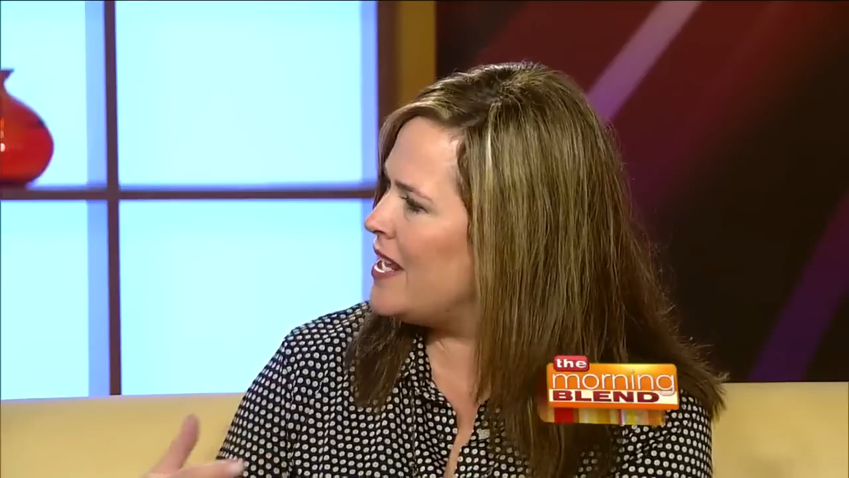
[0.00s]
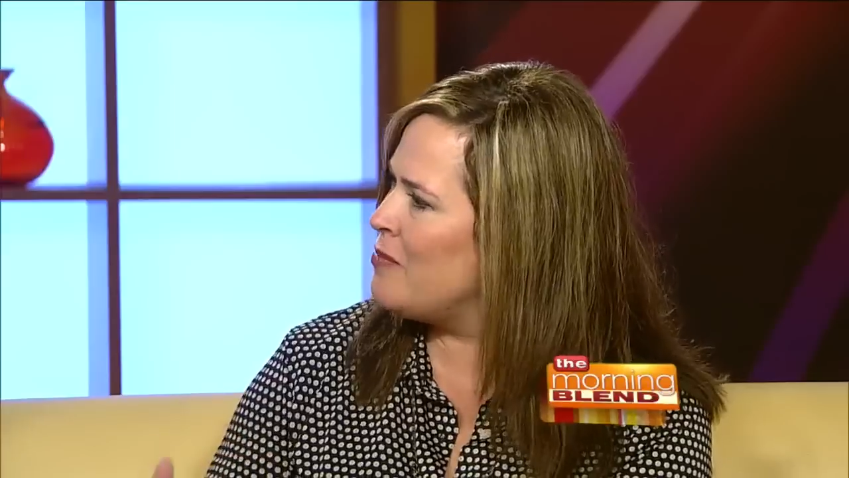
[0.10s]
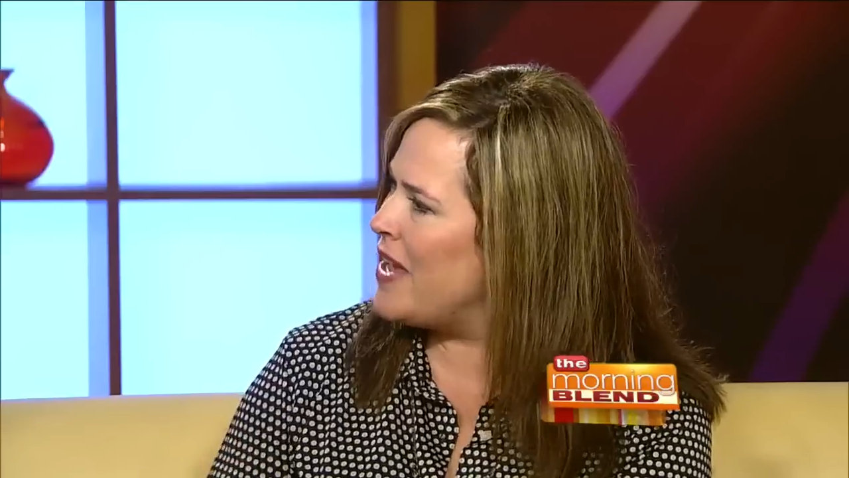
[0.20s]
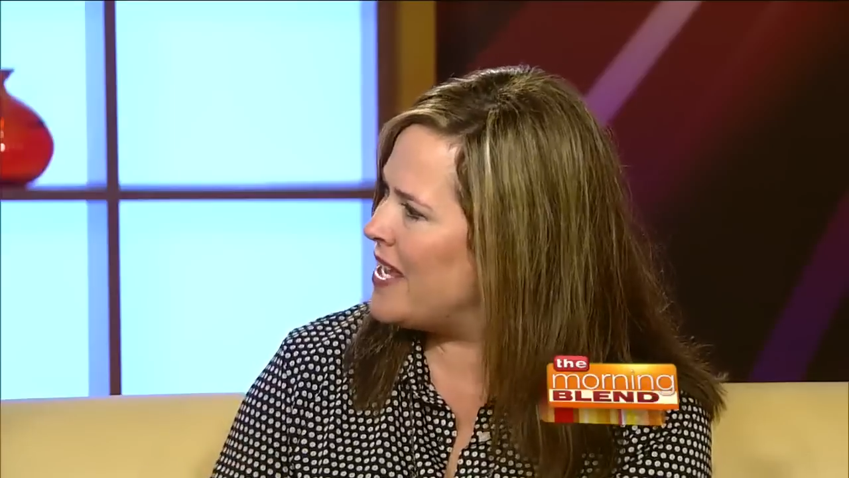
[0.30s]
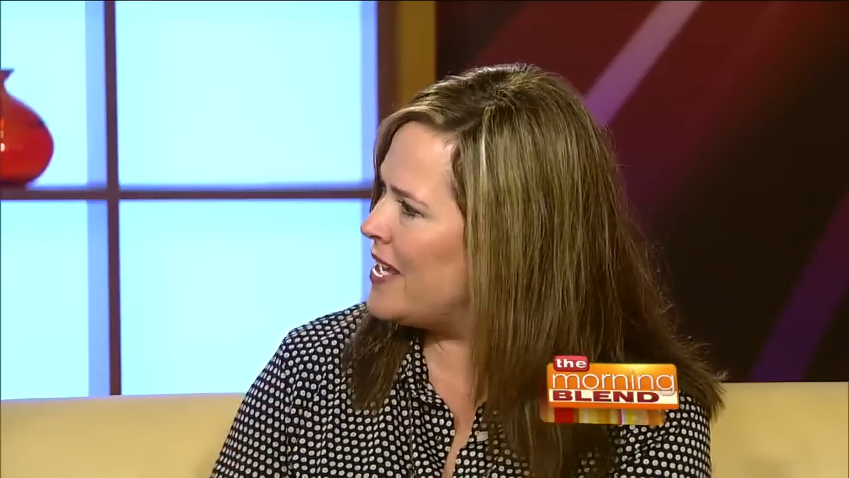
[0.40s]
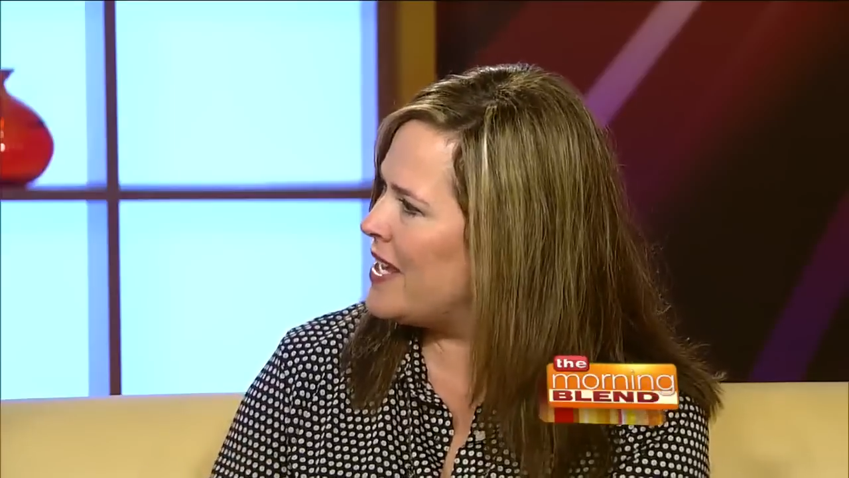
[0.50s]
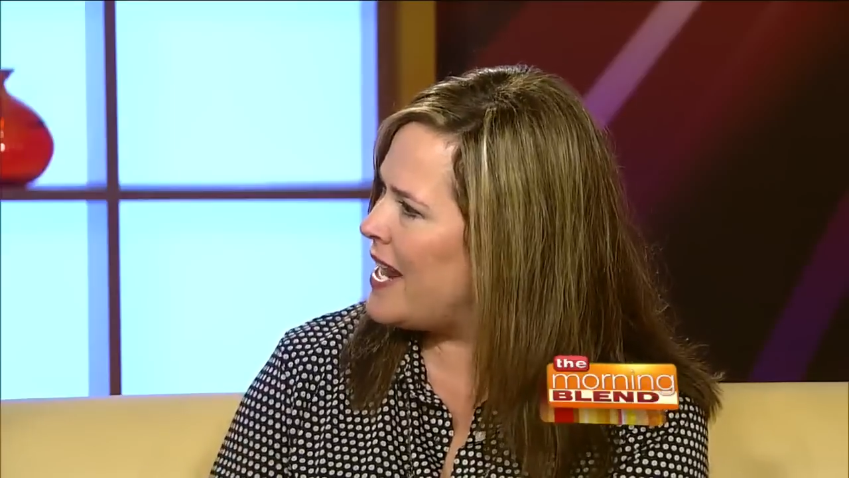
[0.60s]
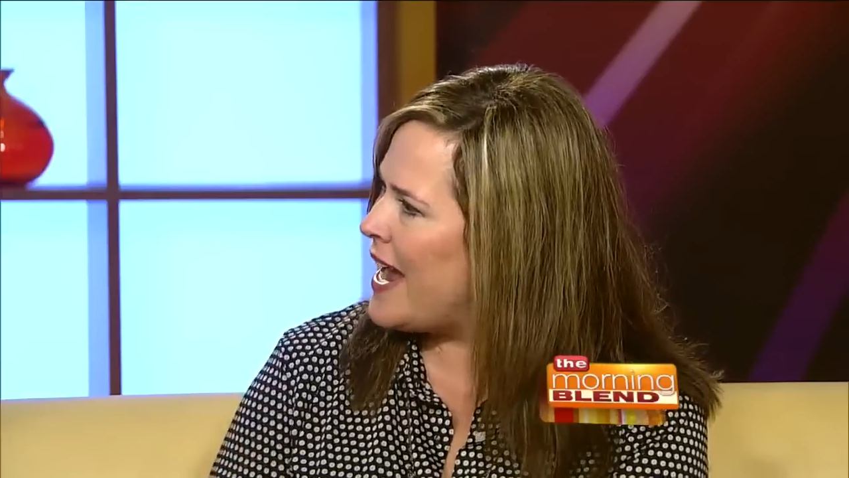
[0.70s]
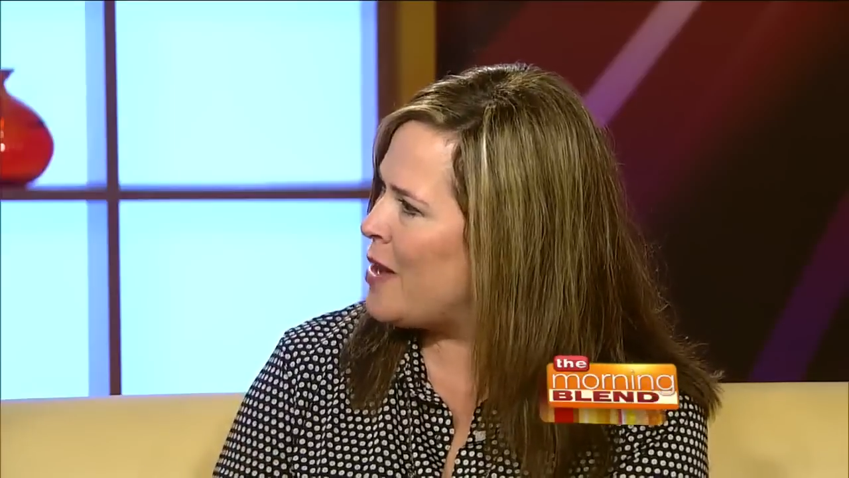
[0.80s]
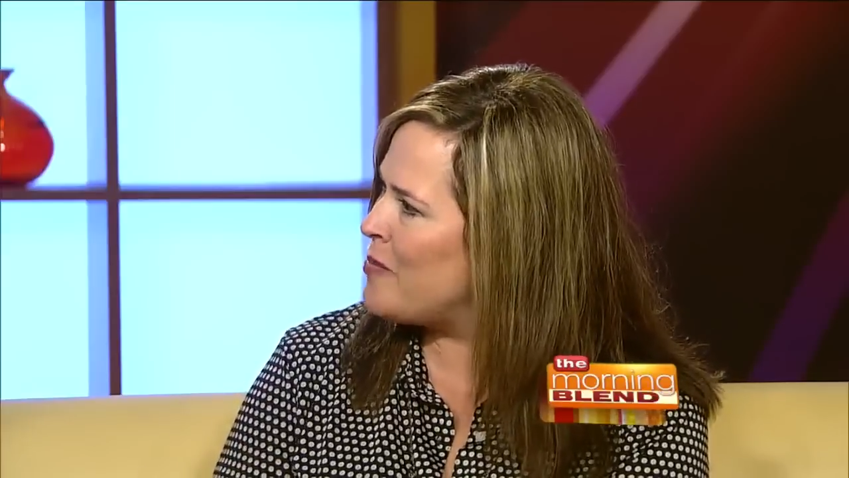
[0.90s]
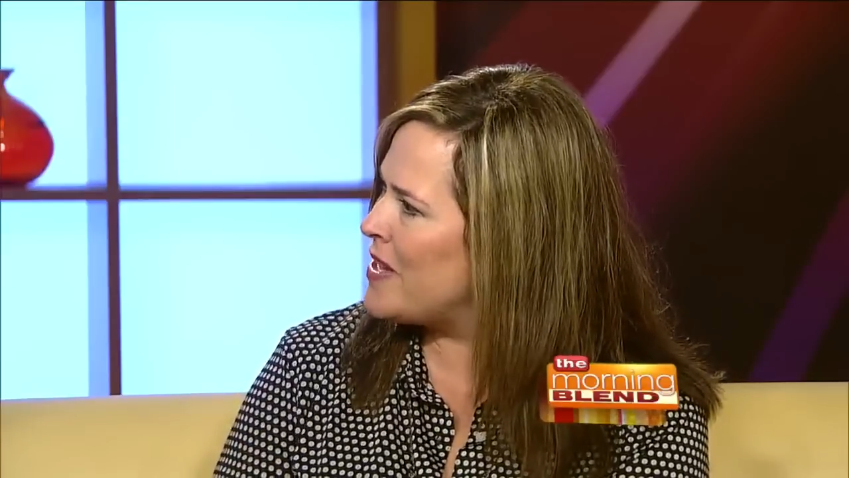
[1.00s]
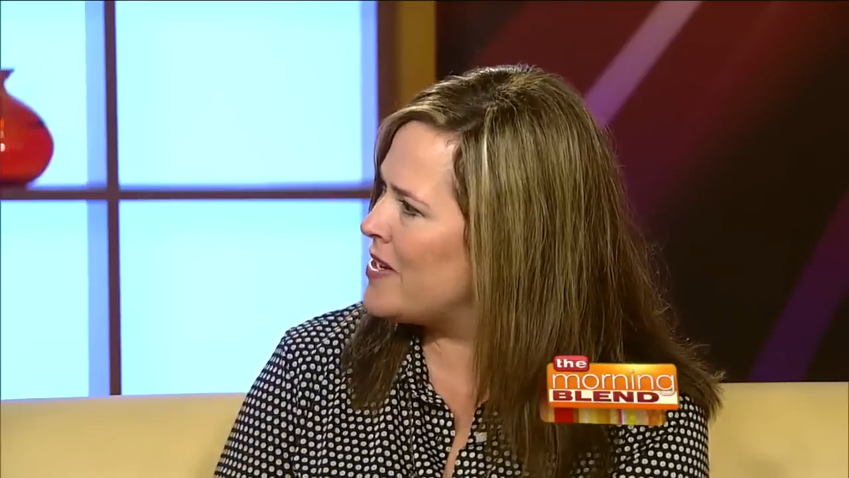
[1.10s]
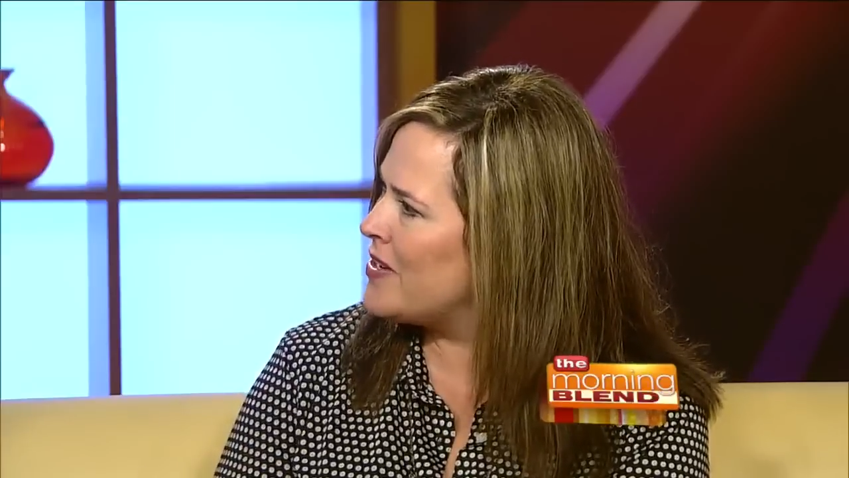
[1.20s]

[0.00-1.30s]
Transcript: in, making it happen?